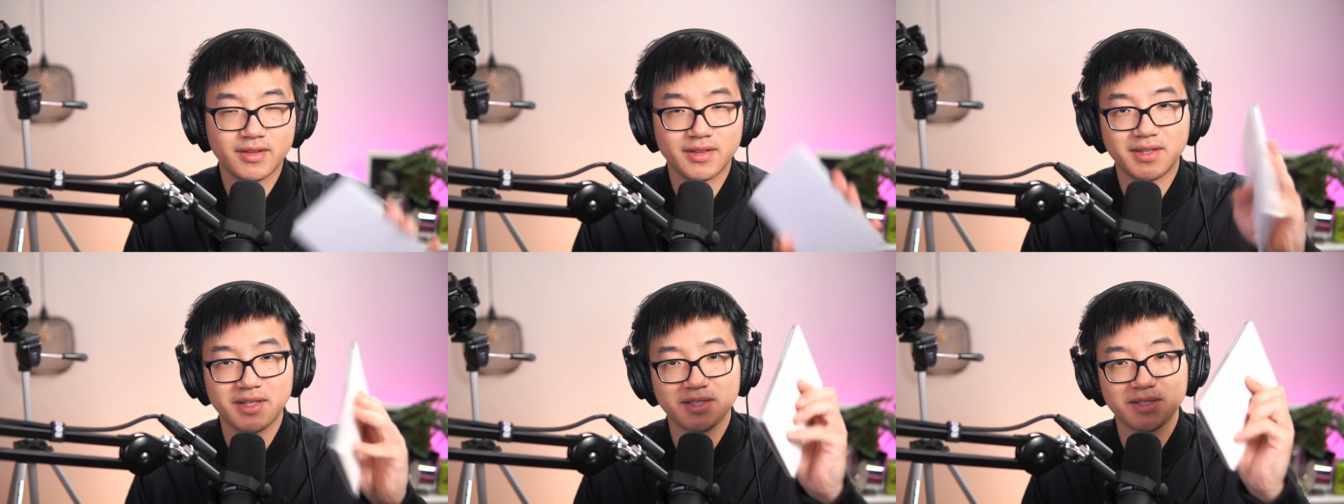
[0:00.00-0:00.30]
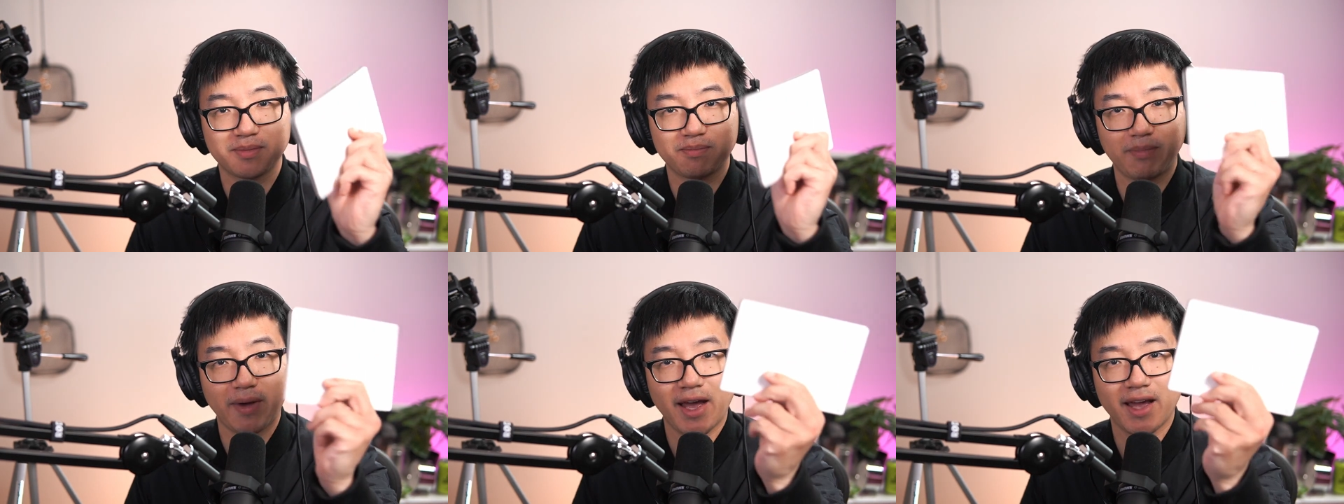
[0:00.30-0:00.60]
this
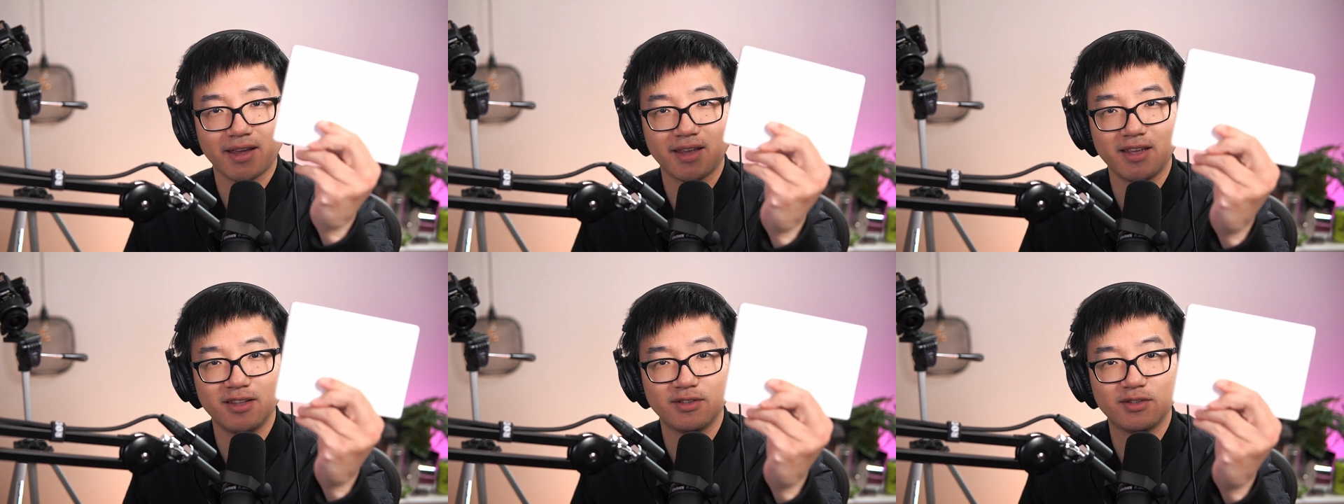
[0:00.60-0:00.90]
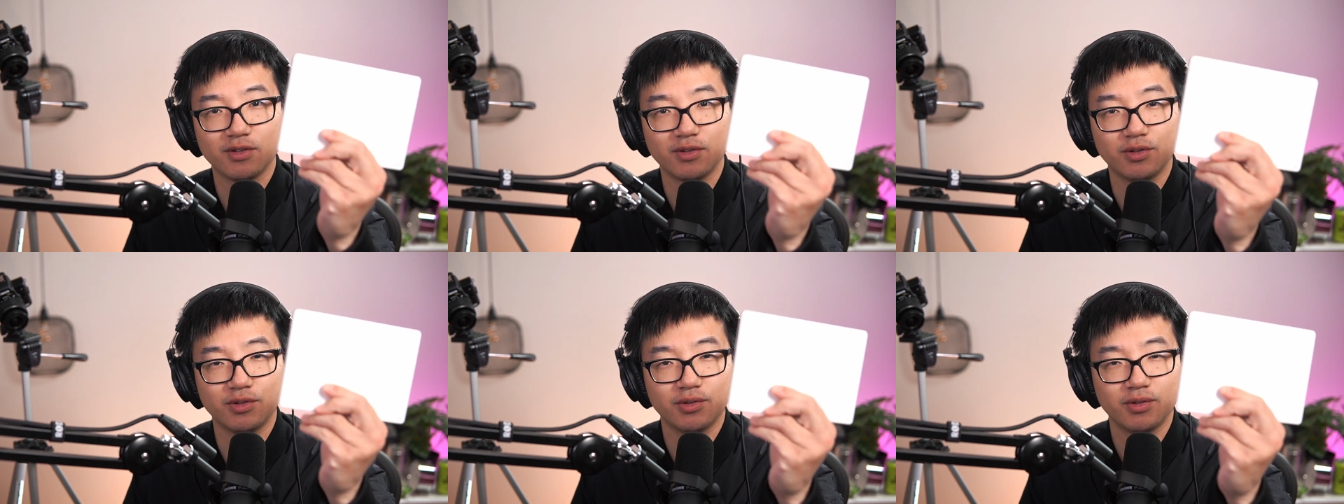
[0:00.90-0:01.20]
back
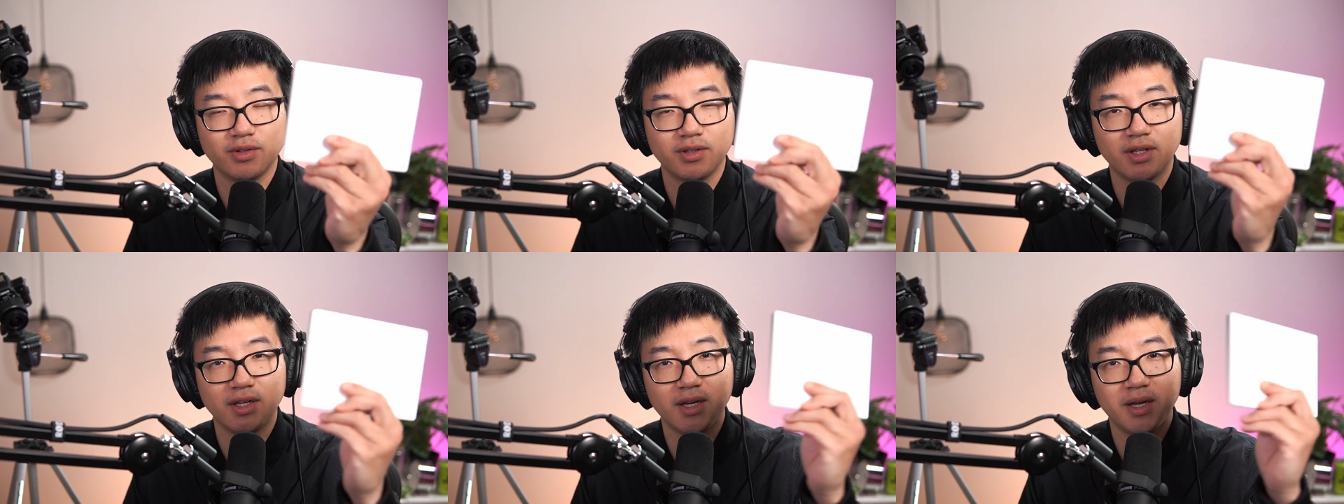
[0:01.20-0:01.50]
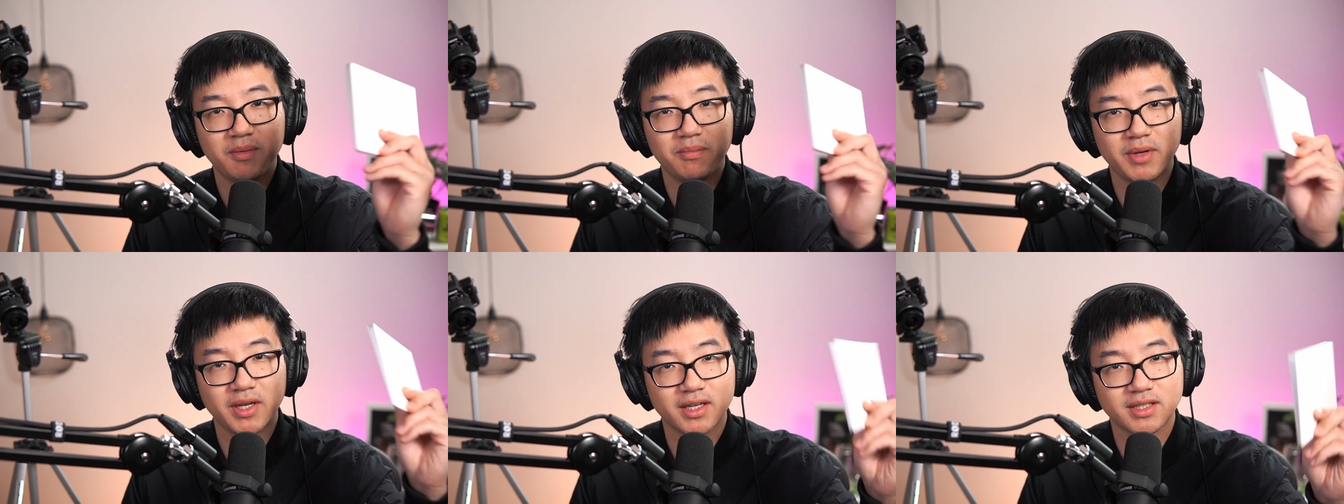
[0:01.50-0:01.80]
into
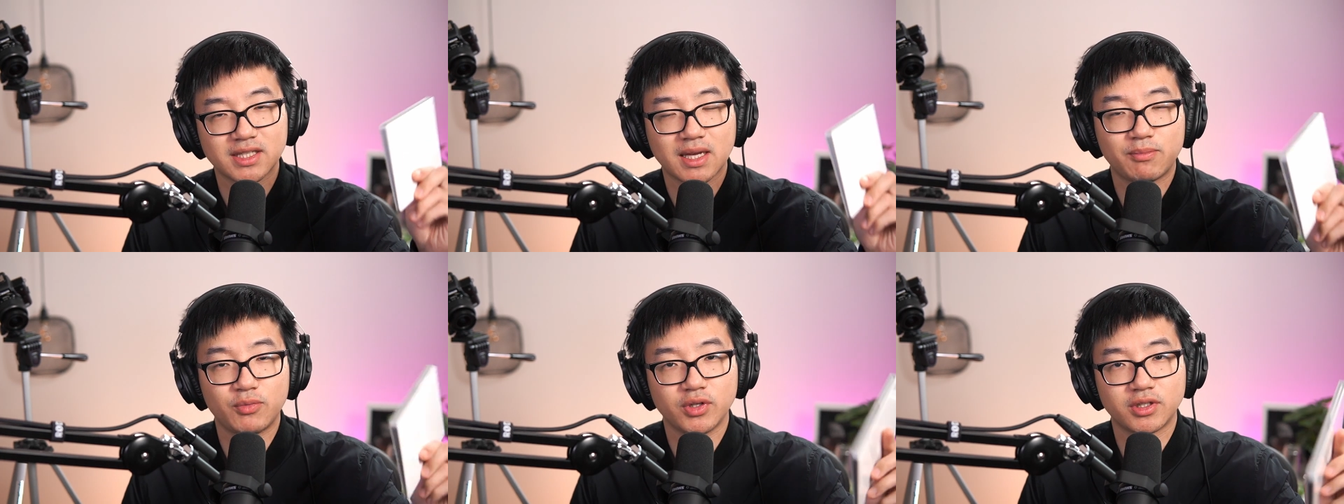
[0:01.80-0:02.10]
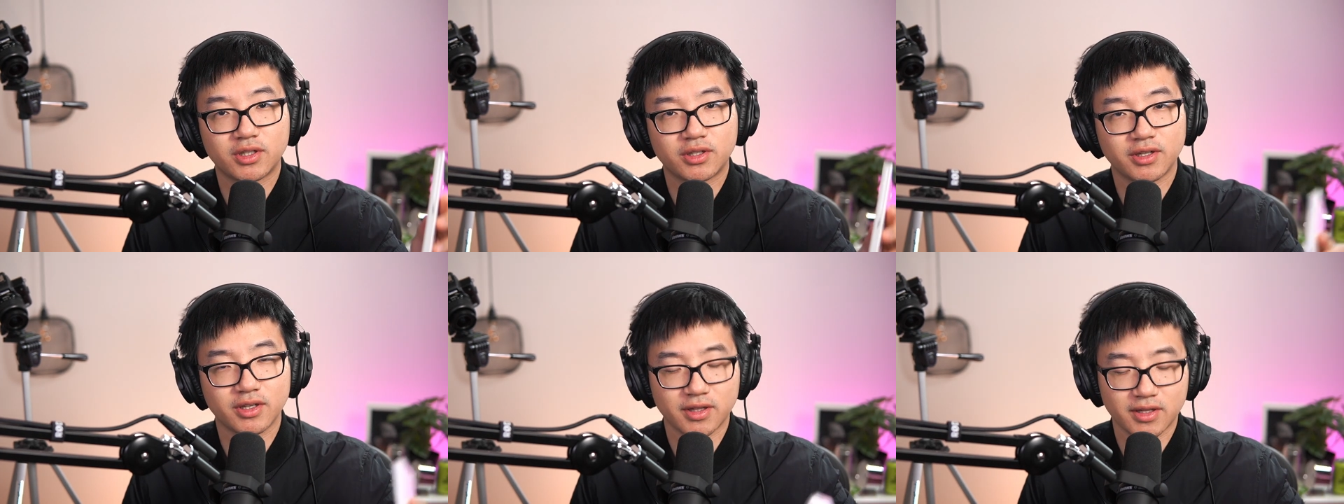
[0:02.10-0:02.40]
because I'm
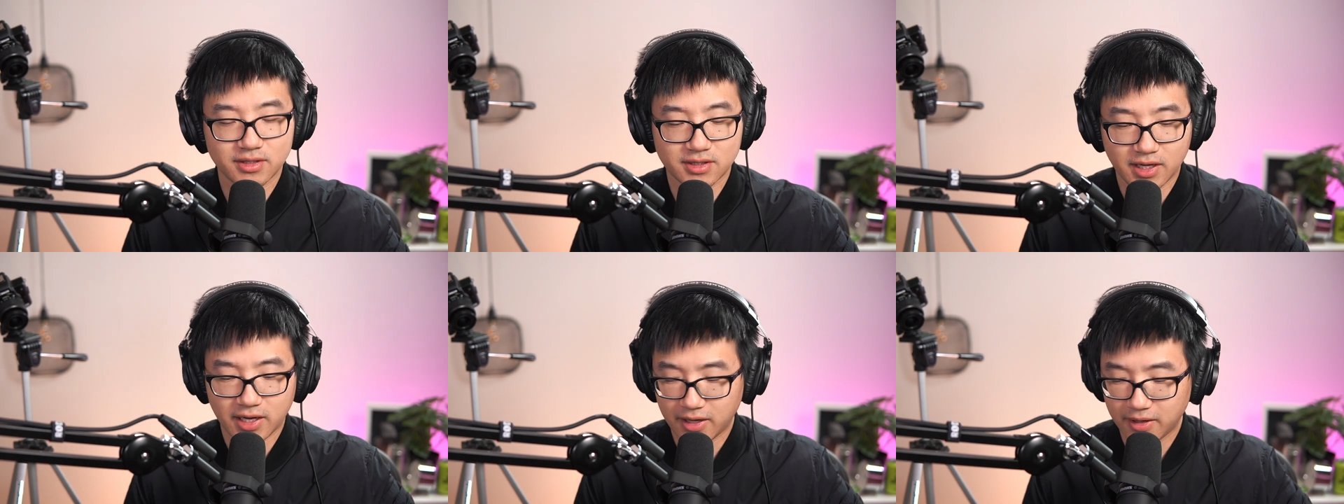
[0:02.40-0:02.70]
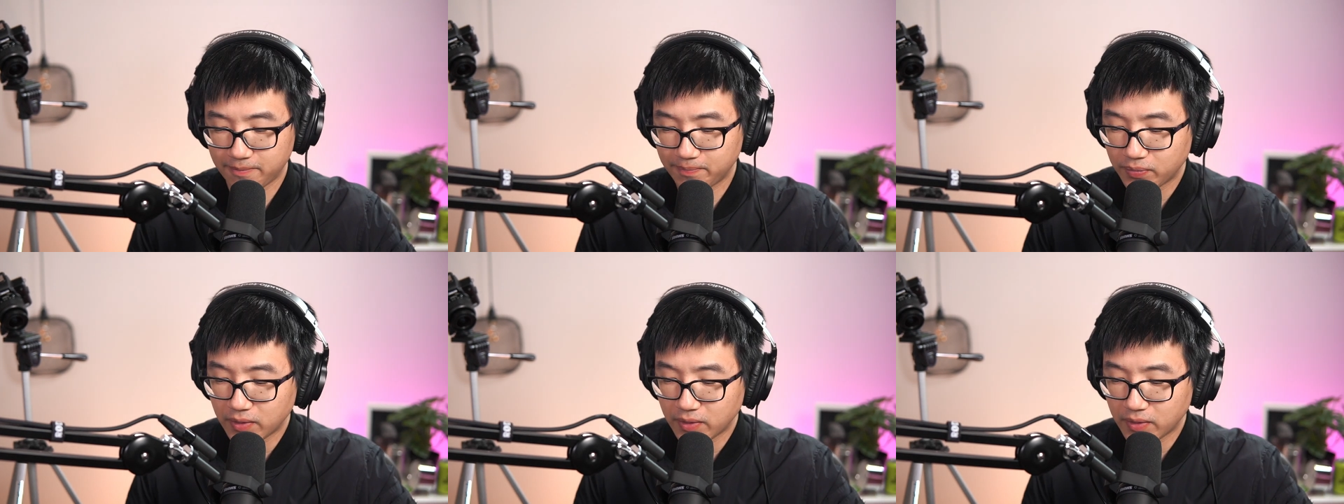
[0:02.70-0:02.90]
returning this guy.